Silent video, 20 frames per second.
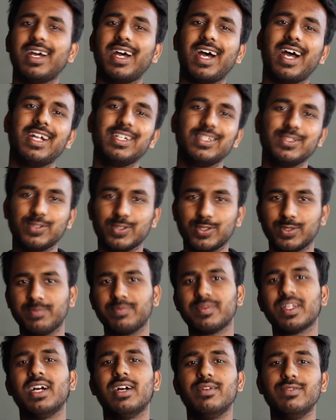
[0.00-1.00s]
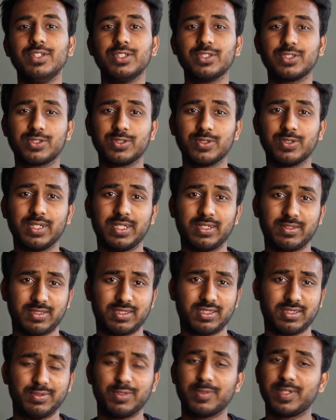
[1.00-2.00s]
And we
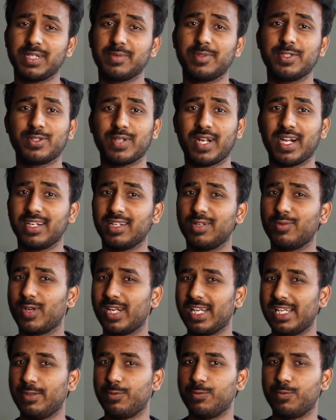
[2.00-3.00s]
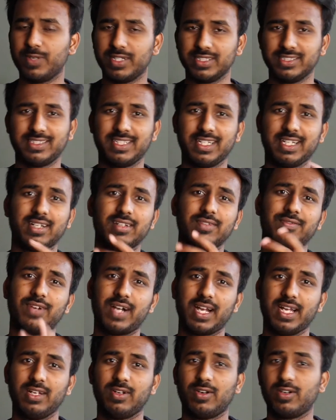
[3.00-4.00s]
were able to handle only one single
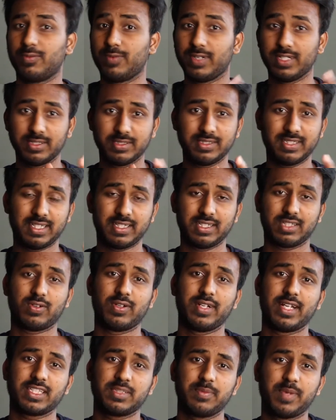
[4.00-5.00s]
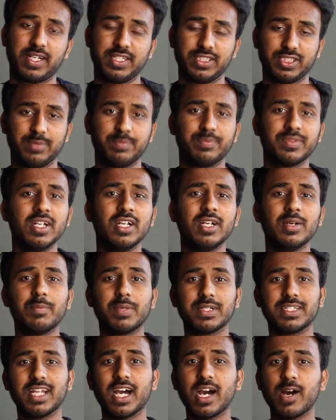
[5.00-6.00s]
file or one single context manager.
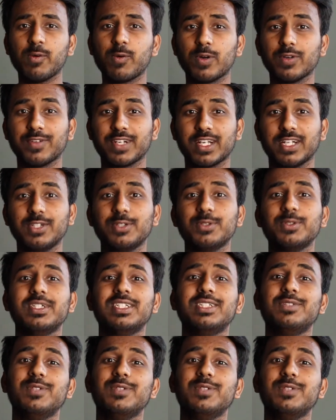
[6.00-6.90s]
But now what we can do is